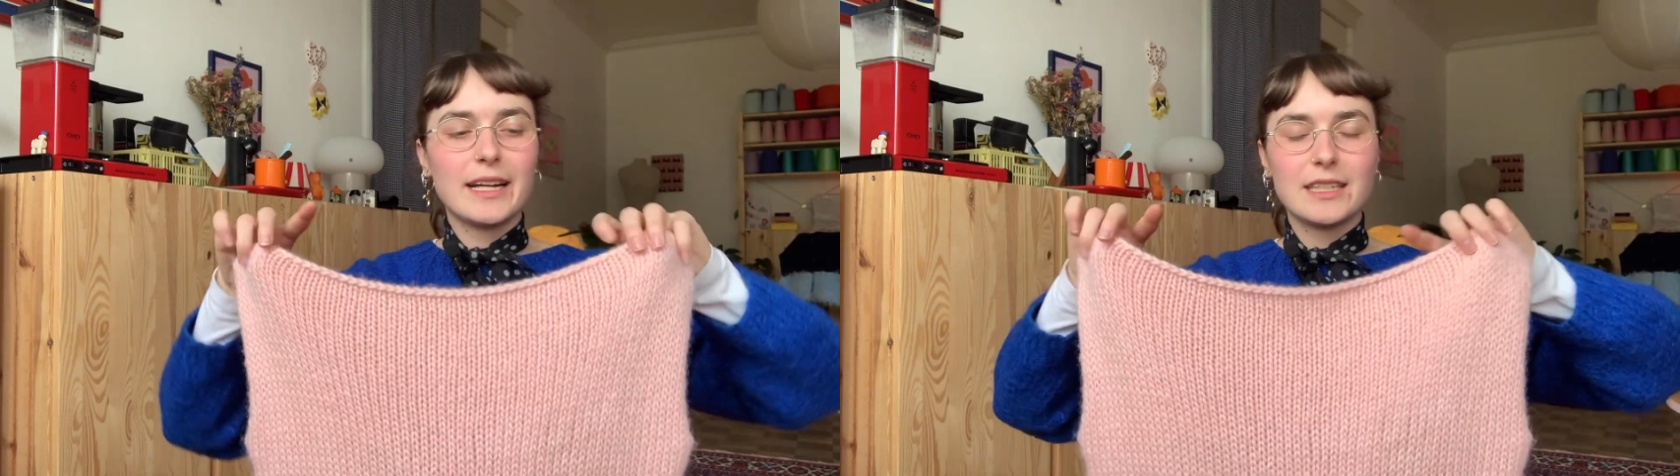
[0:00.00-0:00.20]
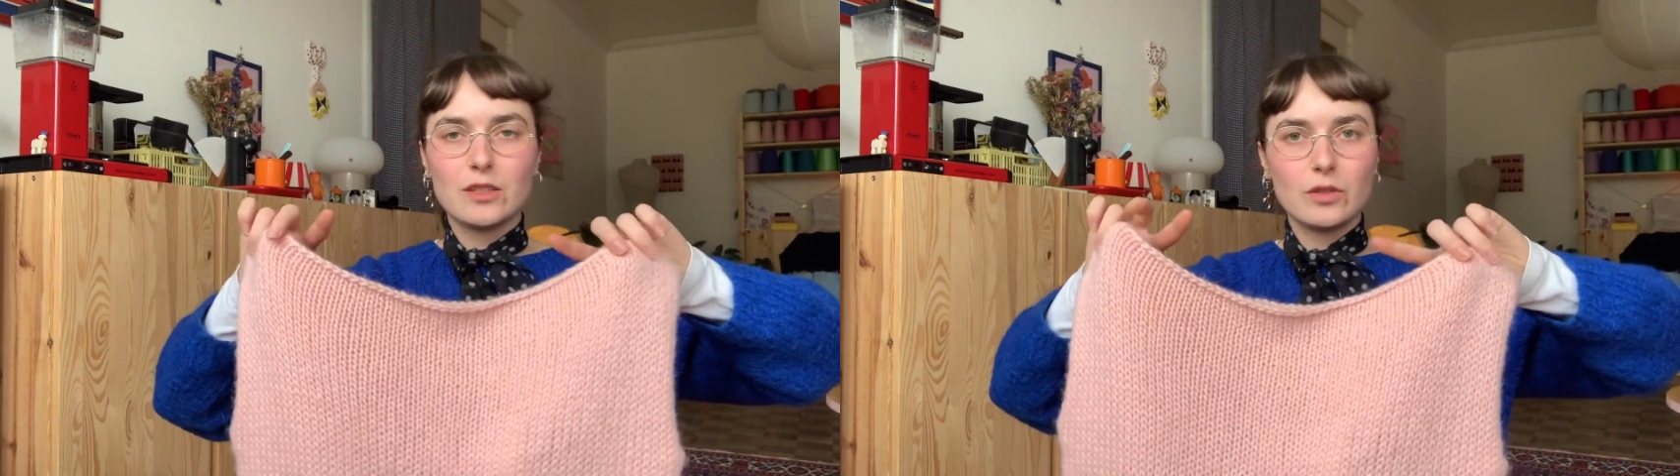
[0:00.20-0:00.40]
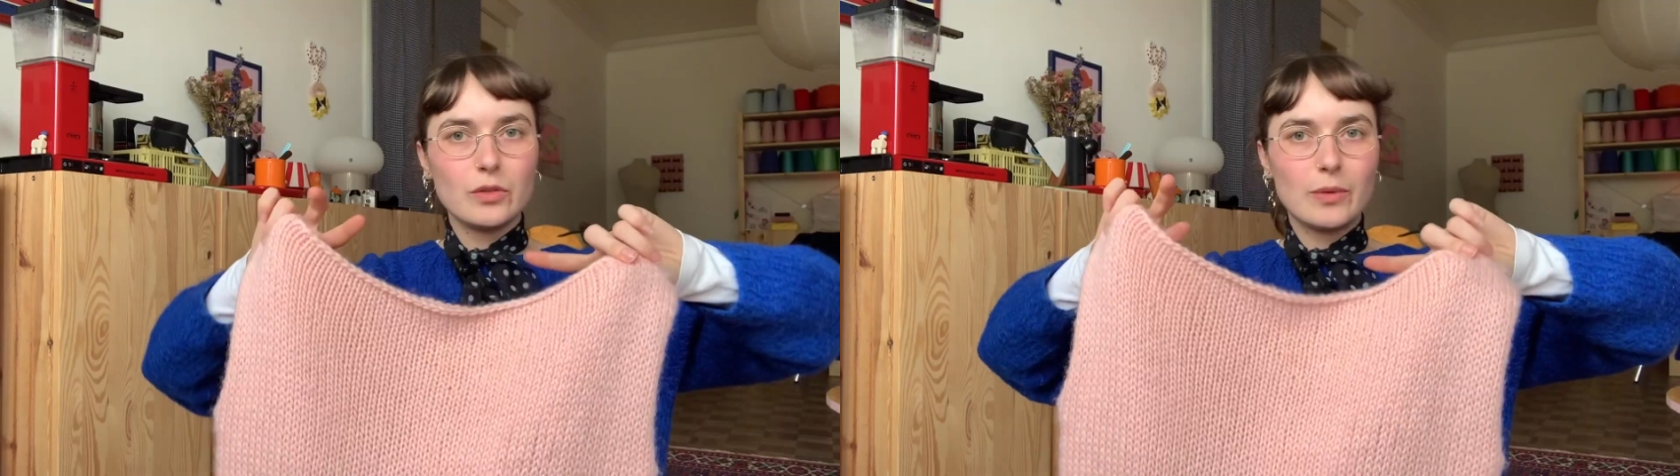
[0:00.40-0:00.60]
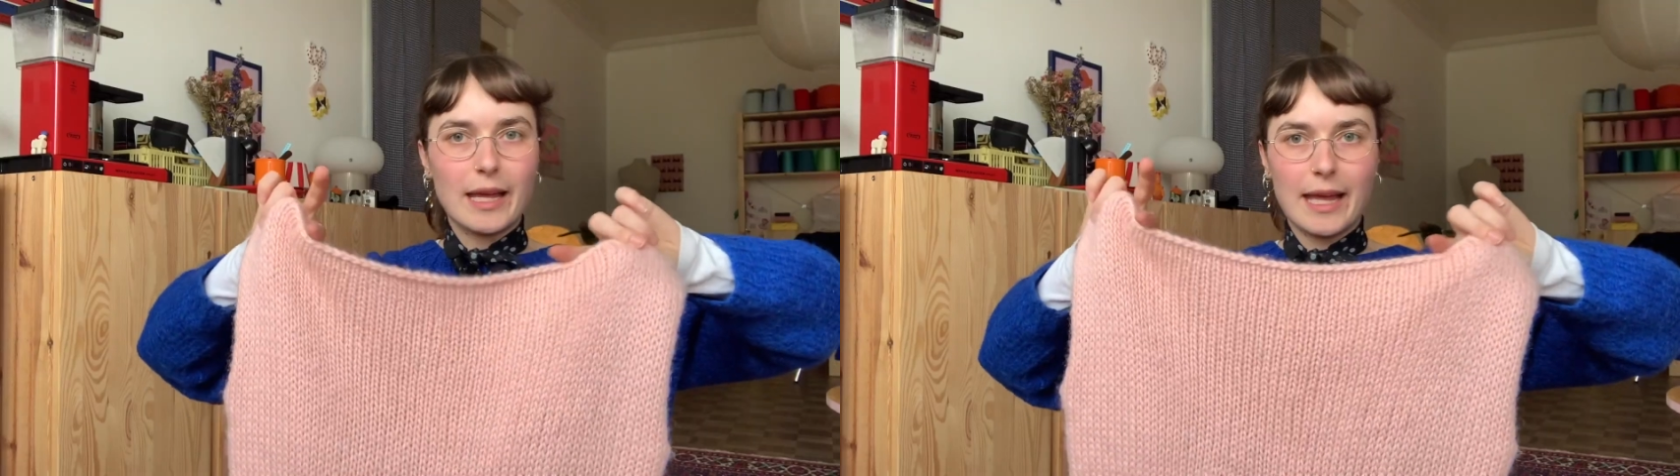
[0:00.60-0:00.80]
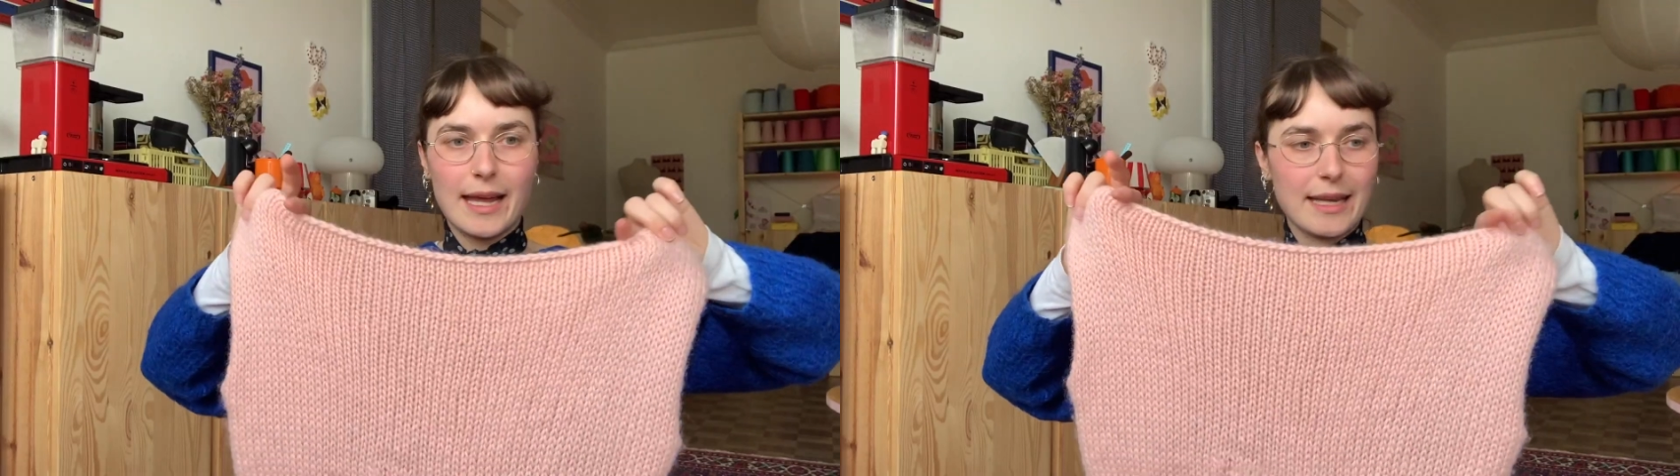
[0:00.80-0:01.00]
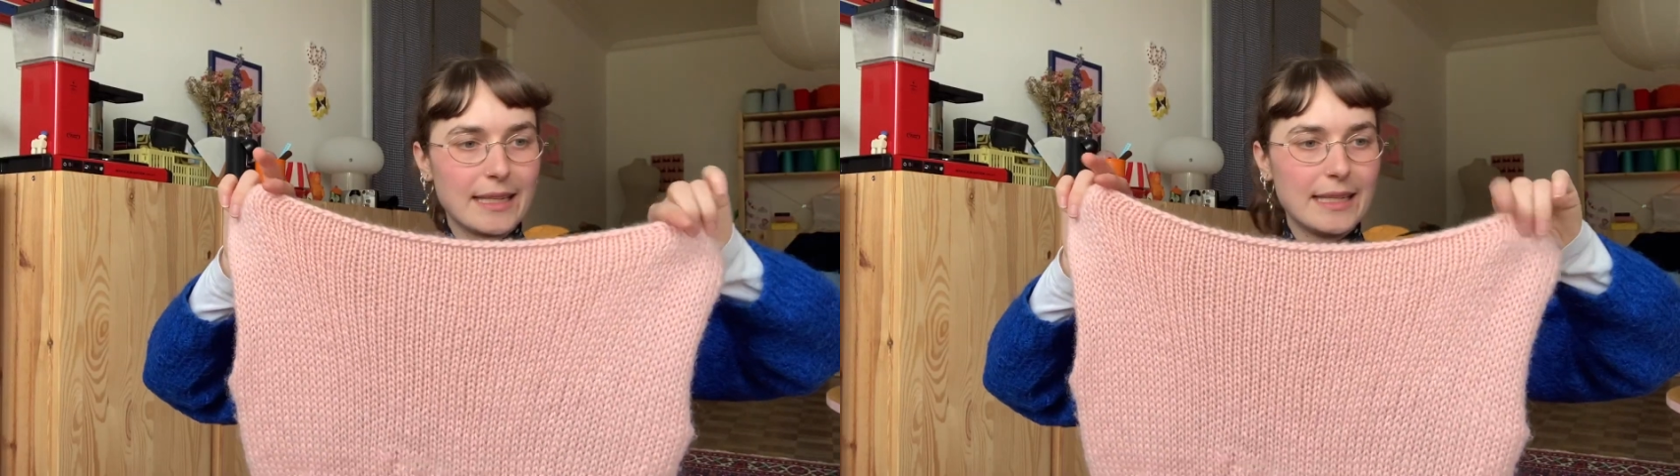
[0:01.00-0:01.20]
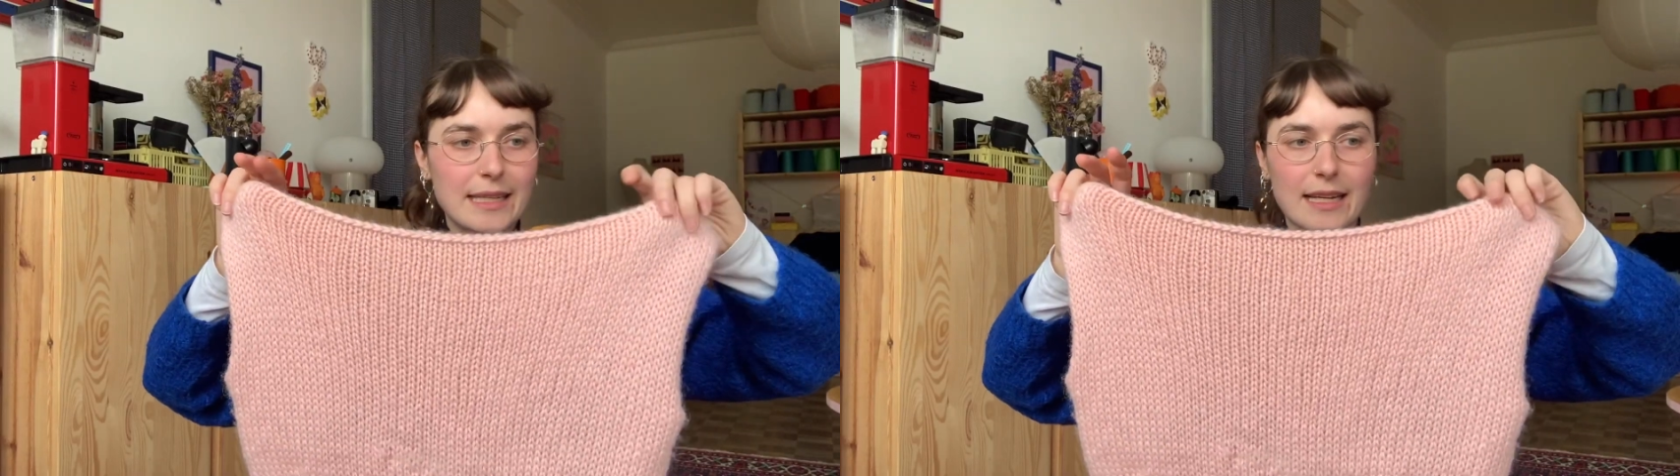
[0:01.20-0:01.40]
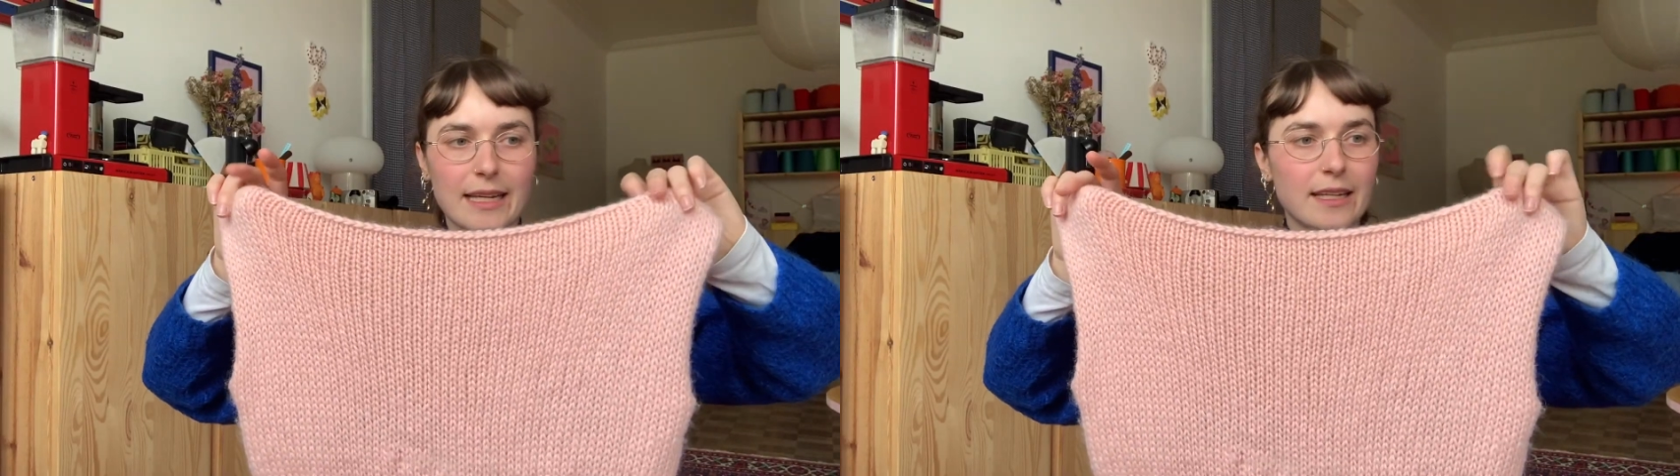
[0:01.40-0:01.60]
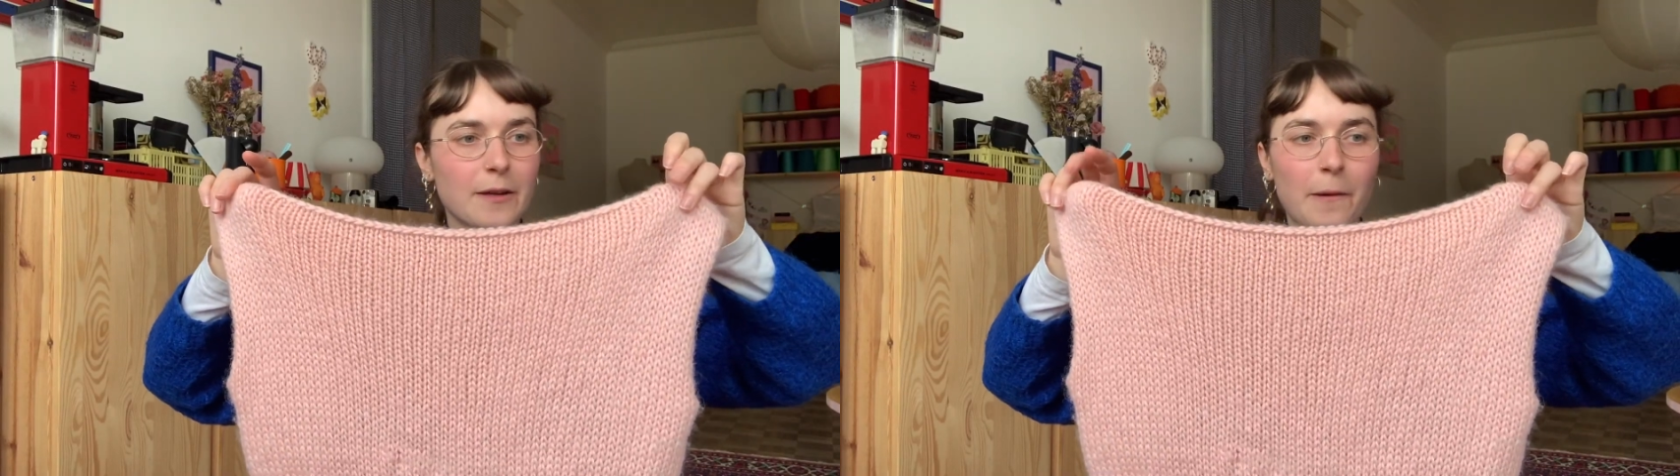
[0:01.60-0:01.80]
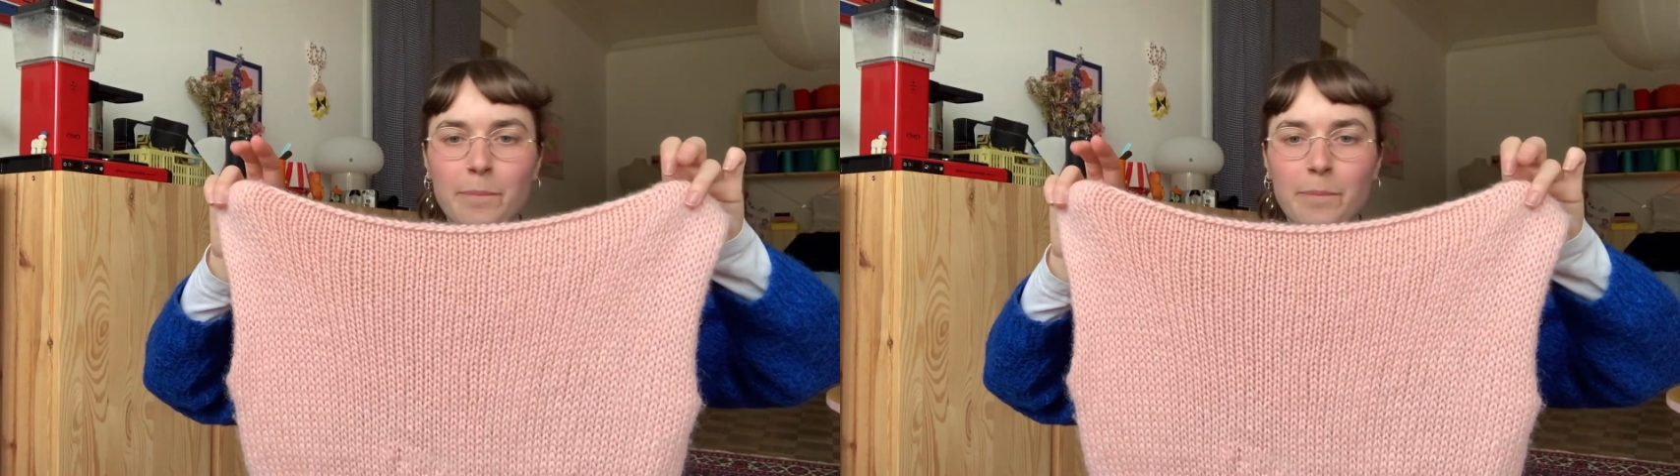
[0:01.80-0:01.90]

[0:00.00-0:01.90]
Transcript: I did not do any like